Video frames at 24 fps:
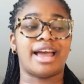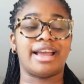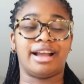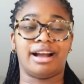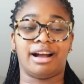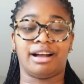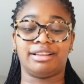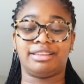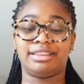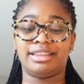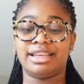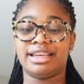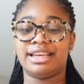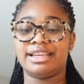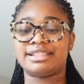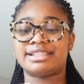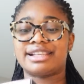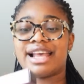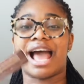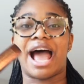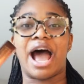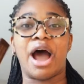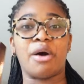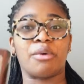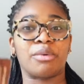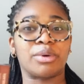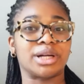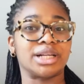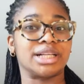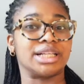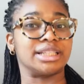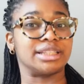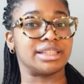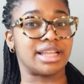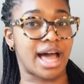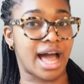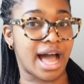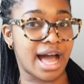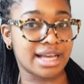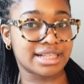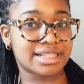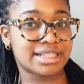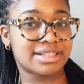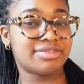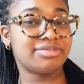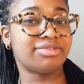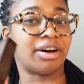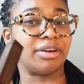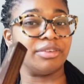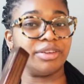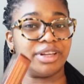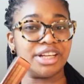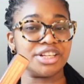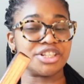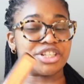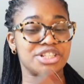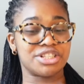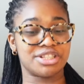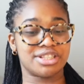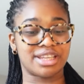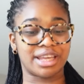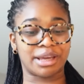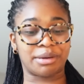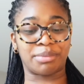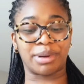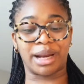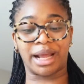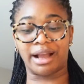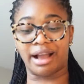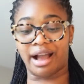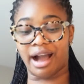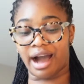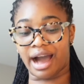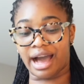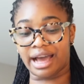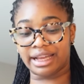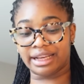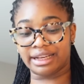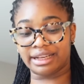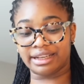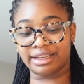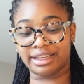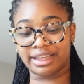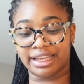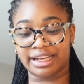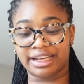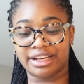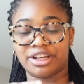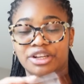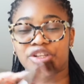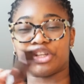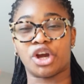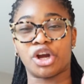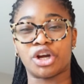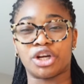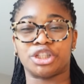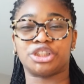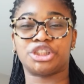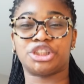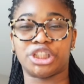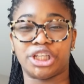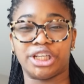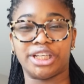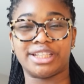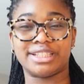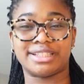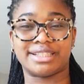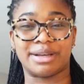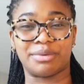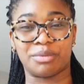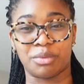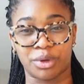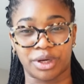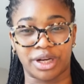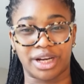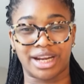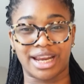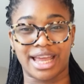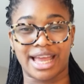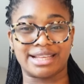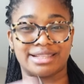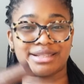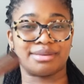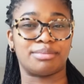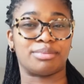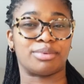I got this Hourglass foundation stick, but I got it in a darker shade because I wanted it as a